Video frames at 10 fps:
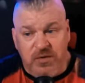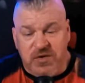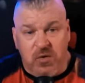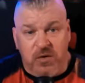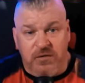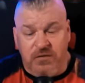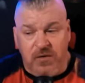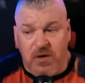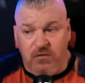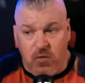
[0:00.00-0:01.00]
sort of
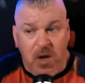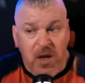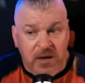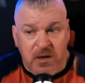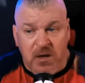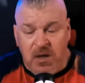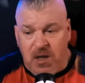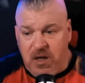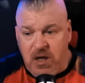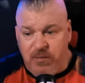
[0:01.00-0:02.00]
of run
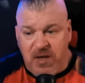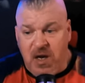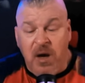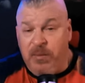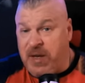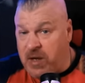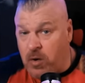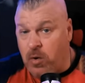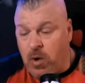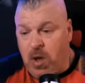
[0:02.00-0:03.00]
coming up
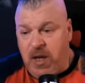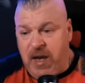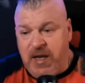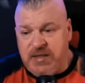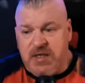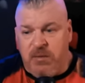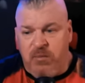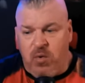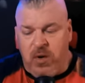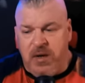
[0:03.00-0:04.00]
here at some
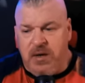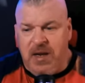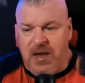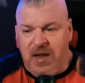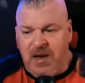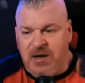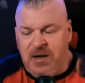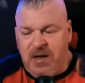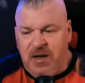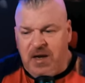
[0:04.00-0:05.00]
point, and
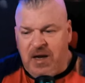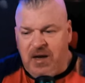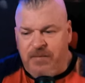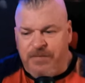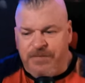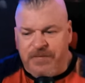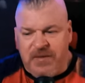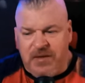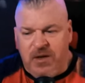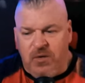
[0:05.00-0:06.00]
um,
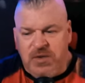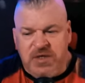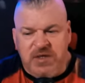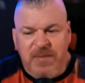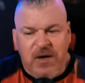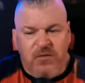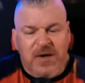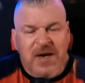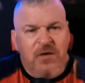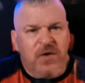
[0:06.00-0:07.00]
you know, it's just a matter
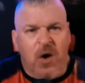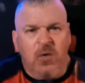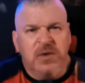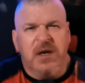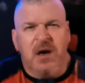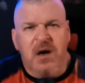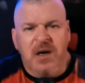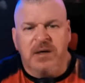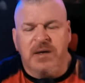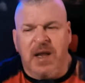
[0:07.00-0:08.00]
right now of holding on
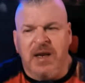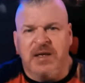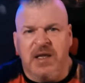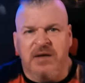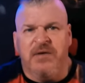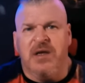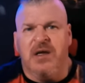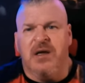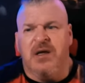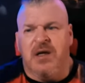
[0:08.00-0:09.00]
and and
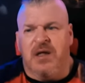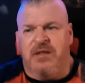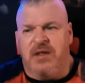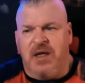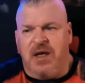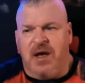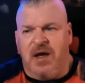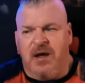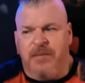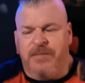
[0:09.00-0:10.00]
giving the
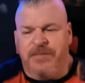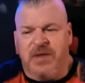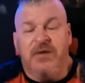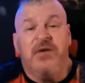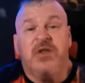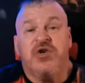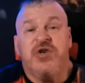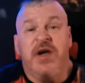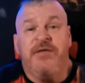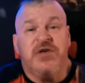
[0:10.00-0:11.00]
uh, giving the
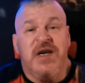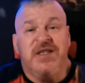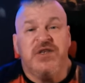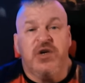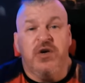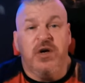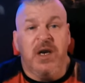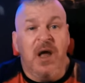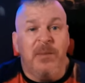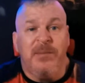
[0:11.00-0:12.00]
chef a chance to cook
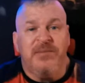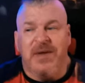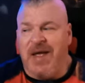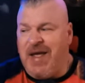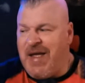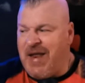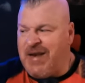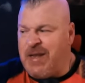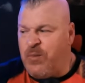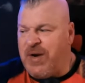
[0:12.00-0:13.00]
it up,
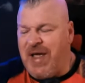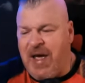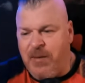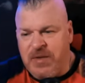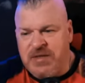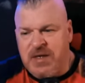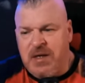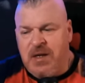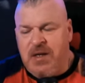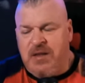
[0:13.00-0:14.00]
and then when it happens,
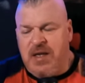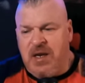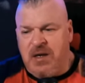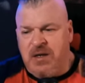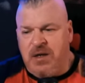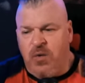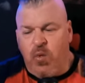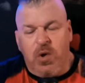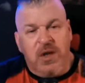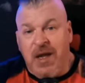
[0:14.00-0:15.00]
then
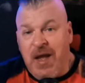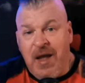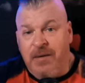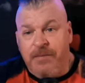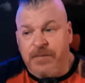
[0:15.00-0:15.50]
we're looking at